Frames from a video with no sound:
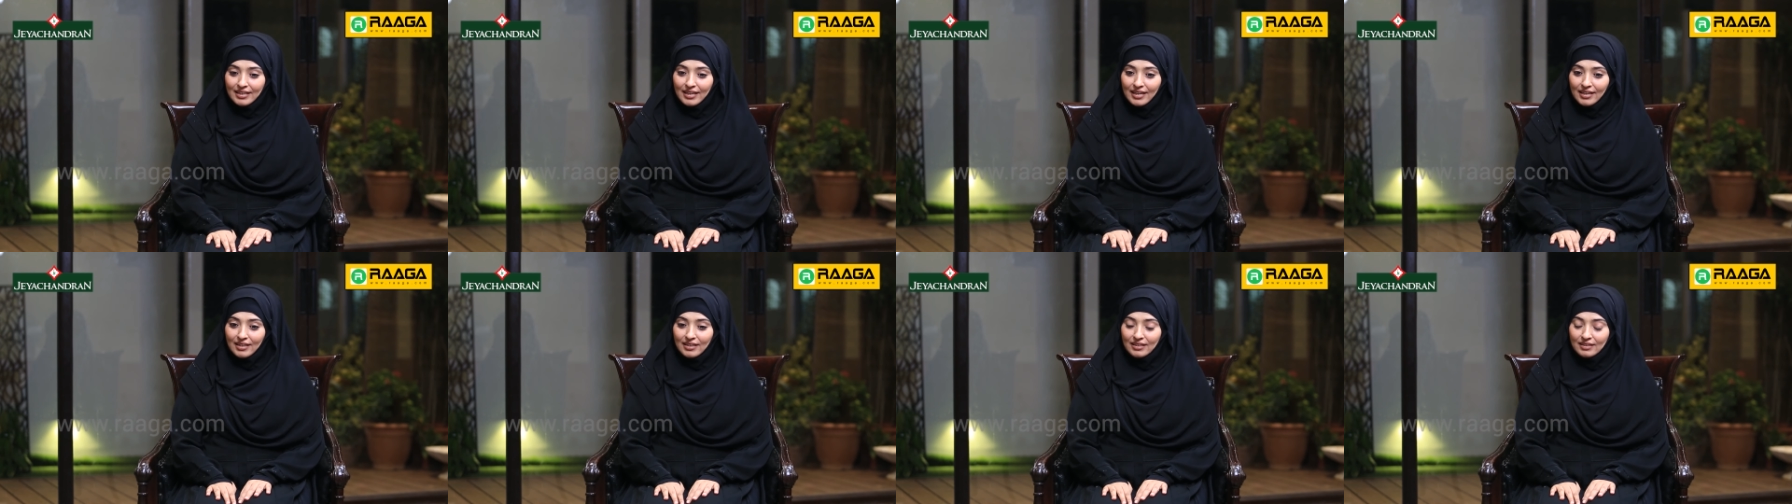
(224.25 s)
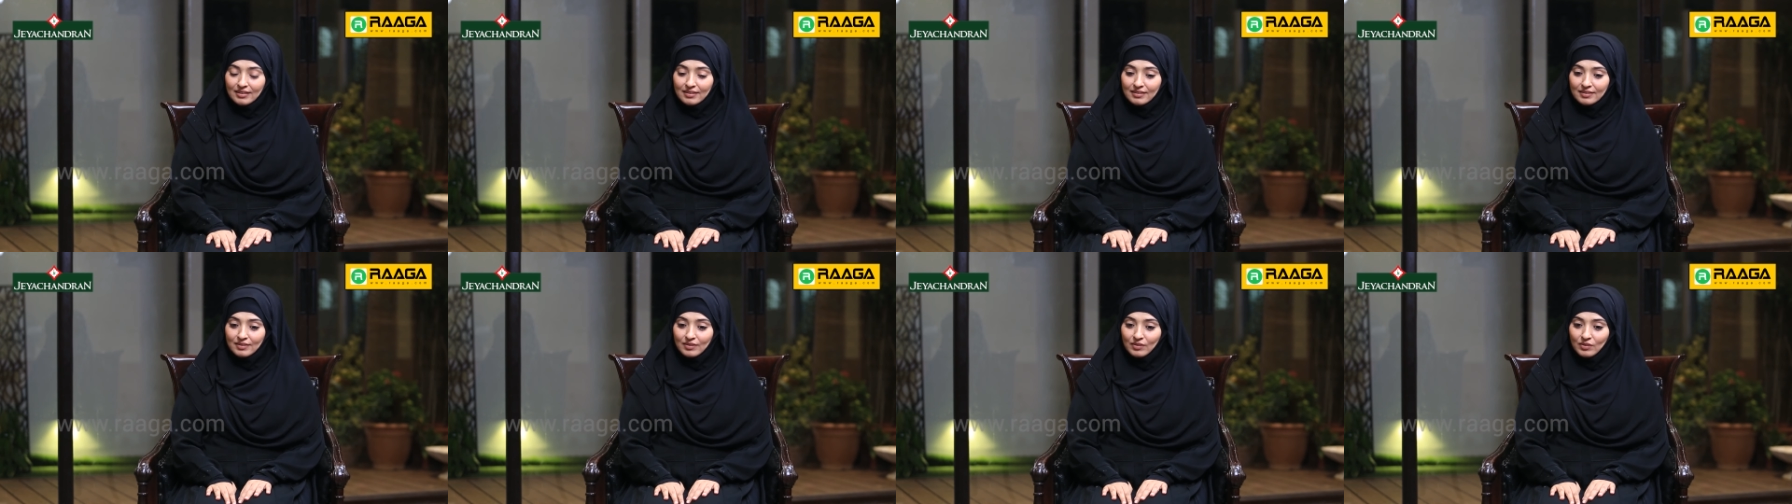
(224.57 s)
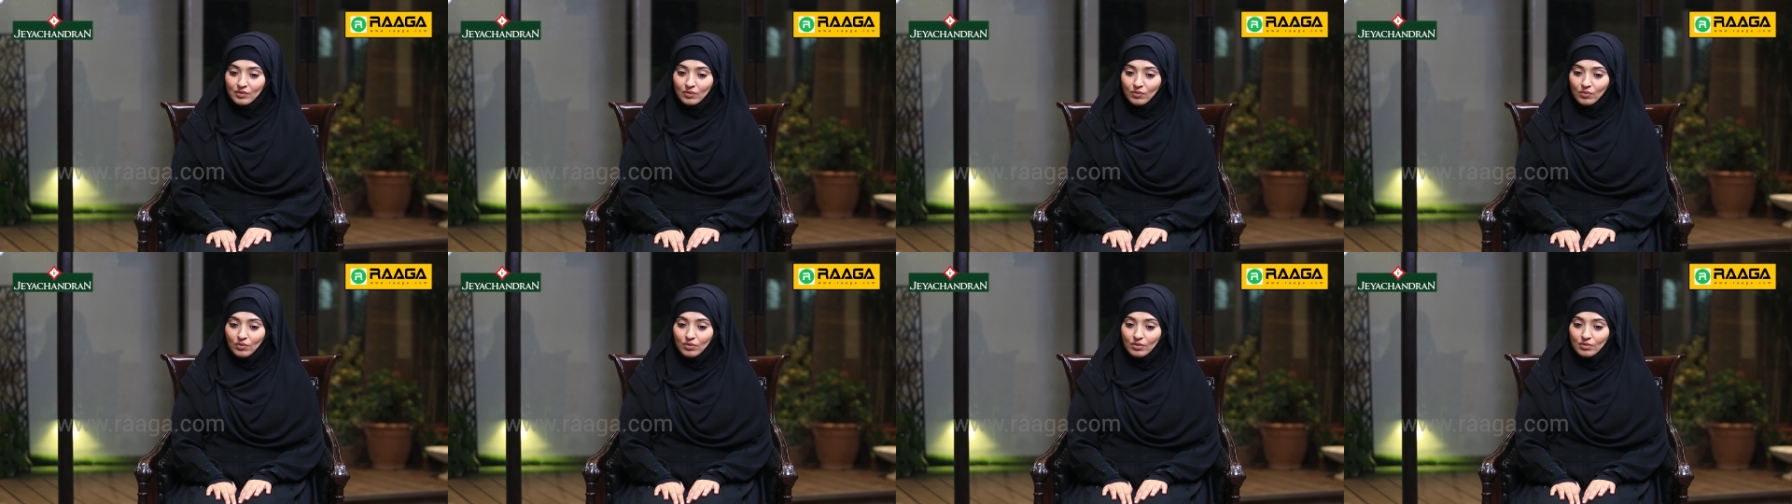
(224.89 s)
na
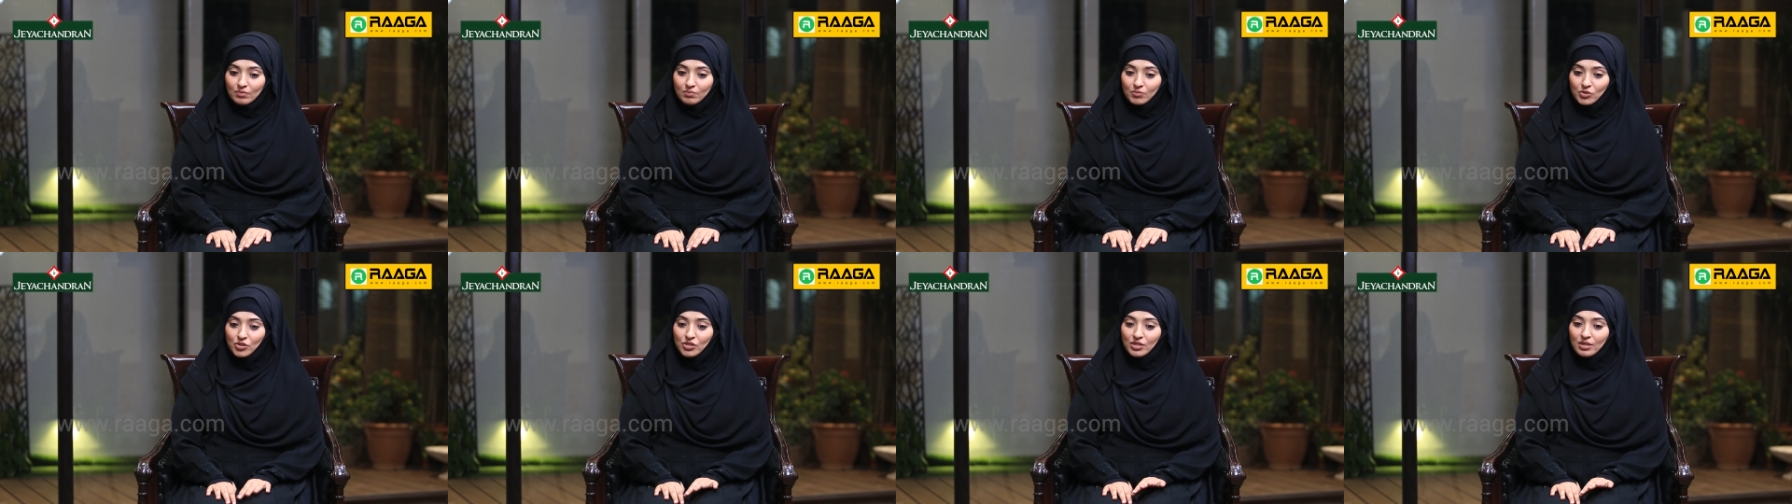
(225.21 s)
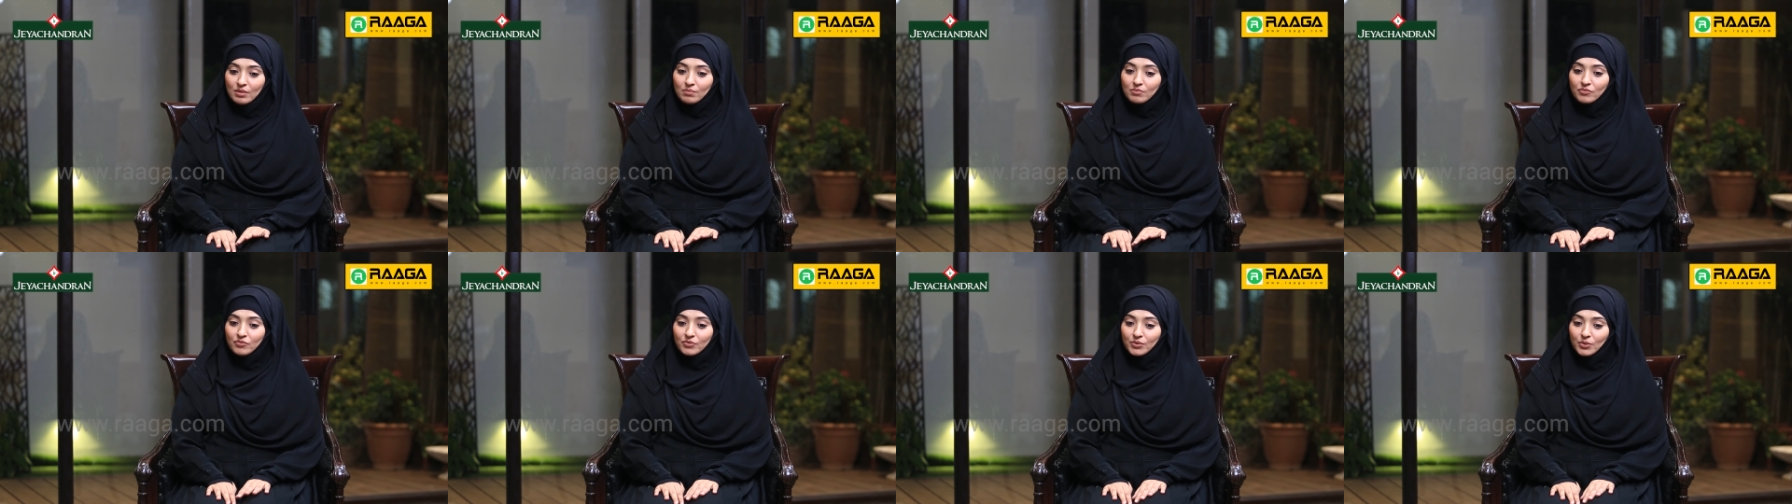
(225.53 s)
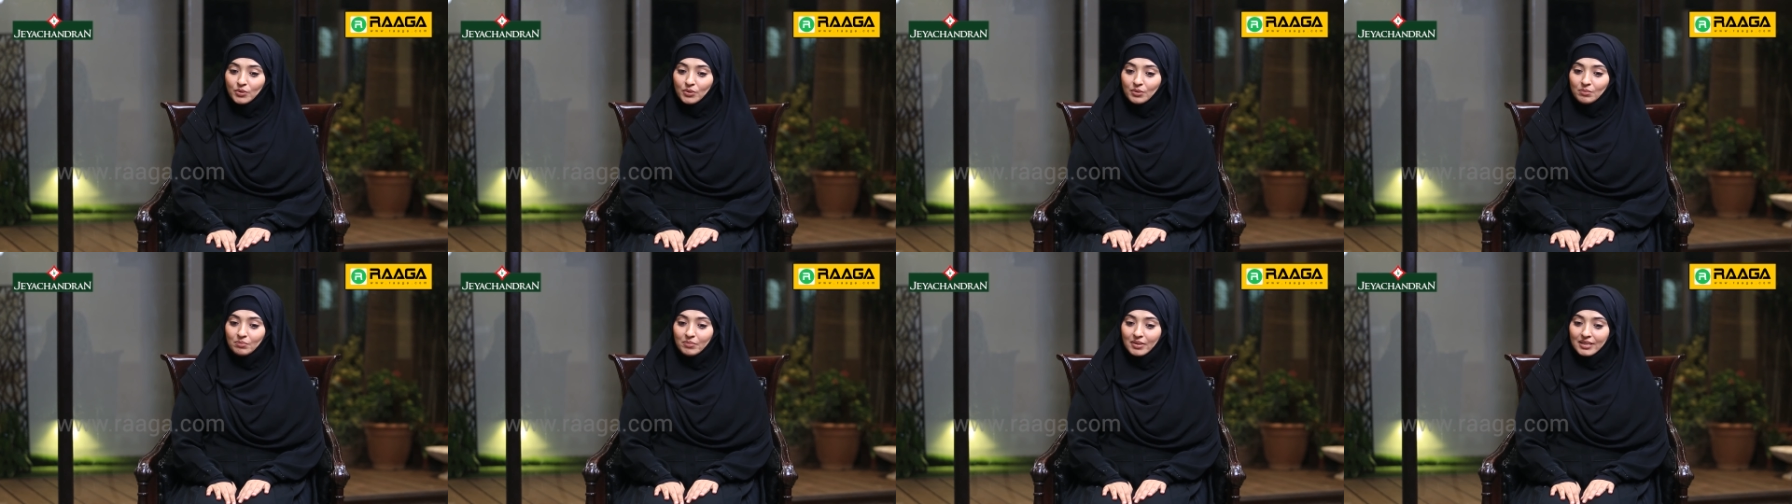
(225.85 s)
or Muslim
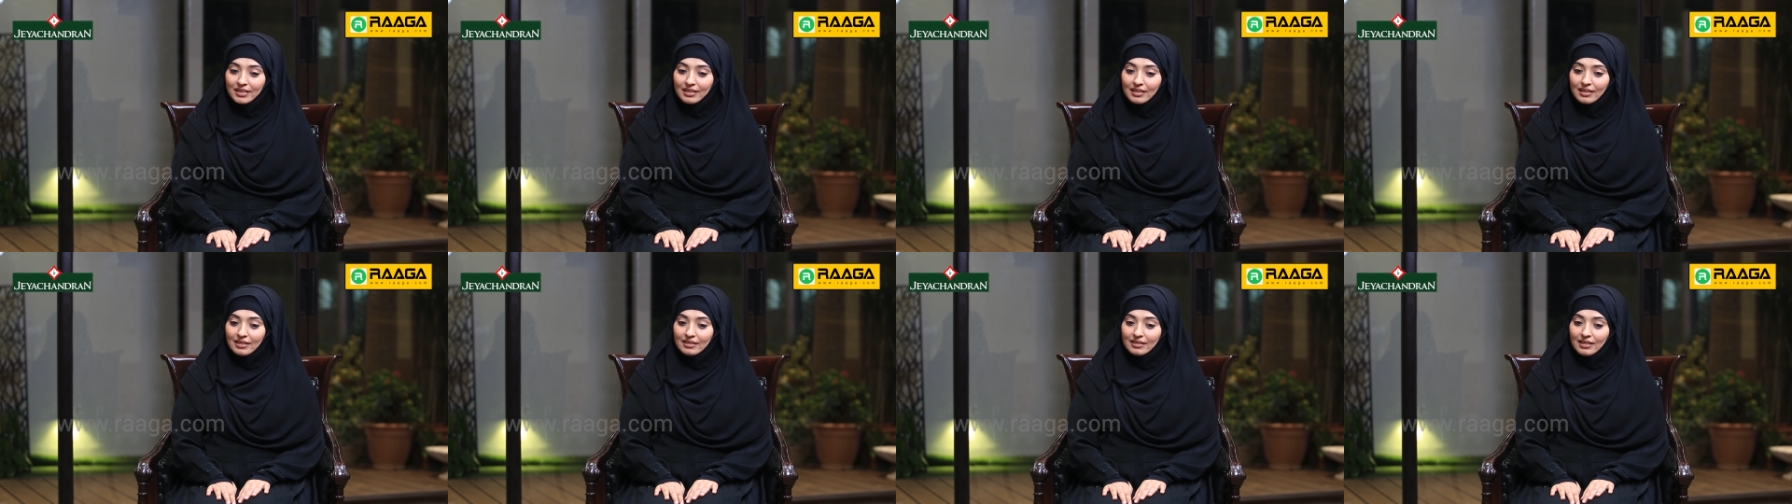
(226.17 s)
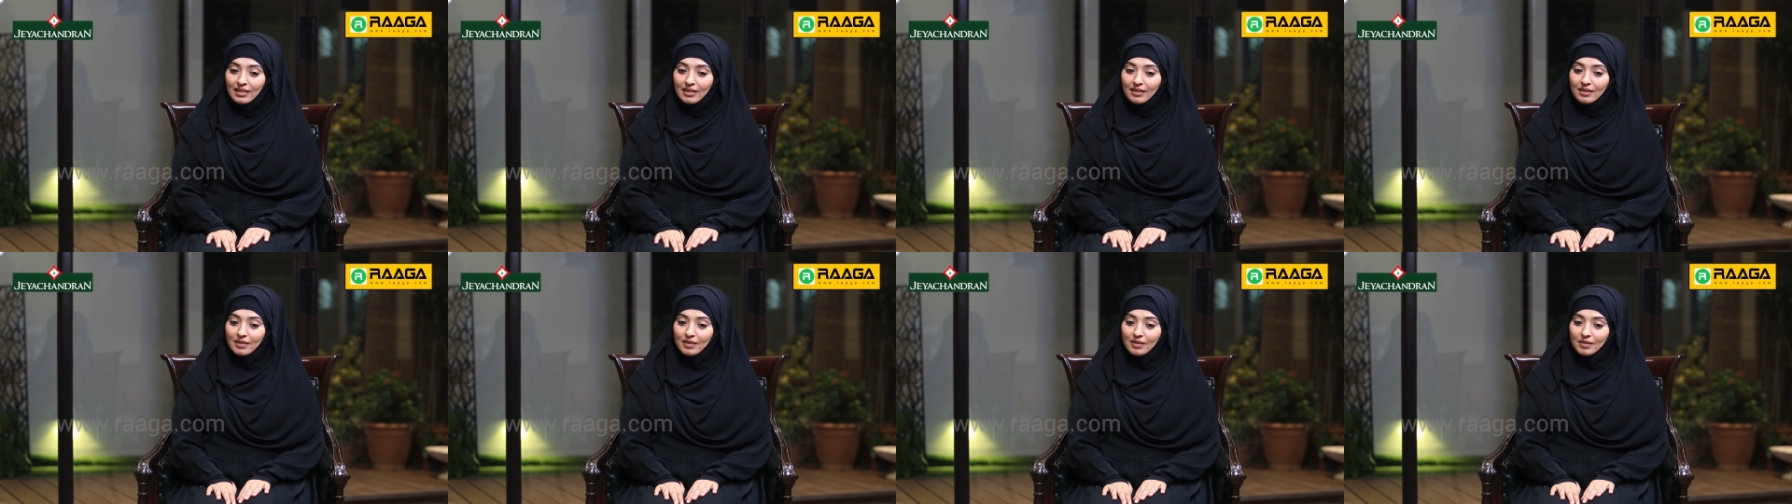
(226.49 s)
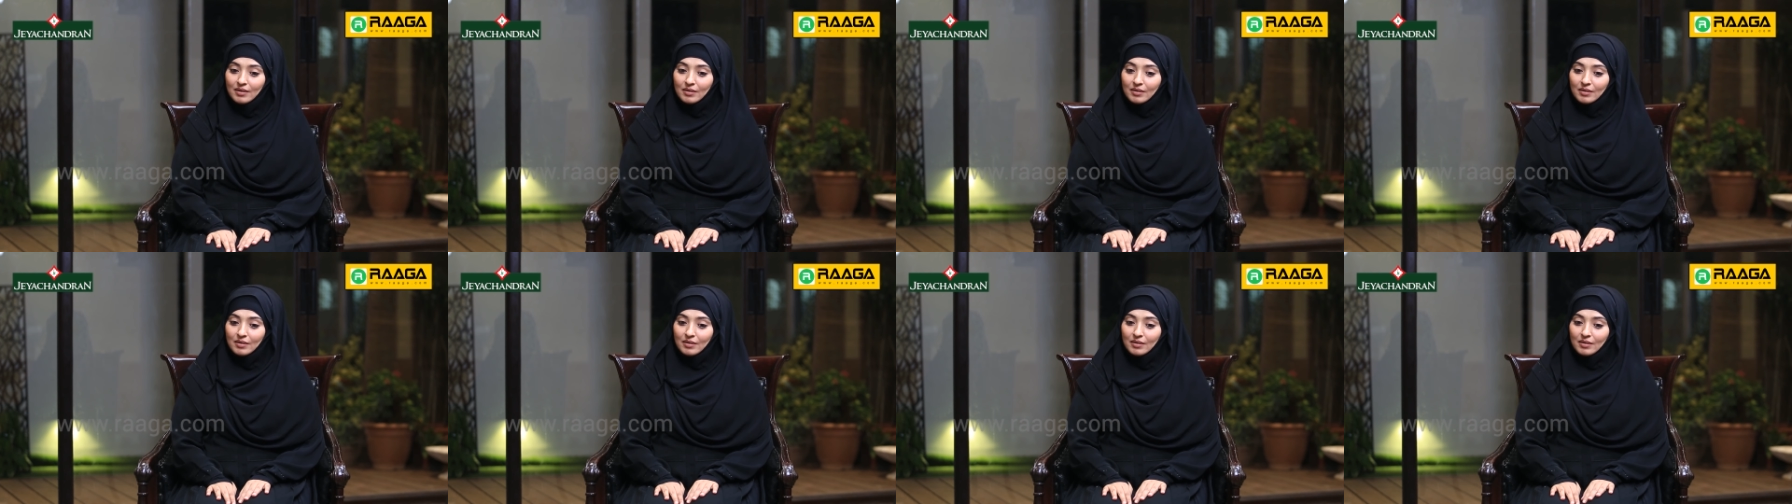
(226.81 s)
kudumbathla da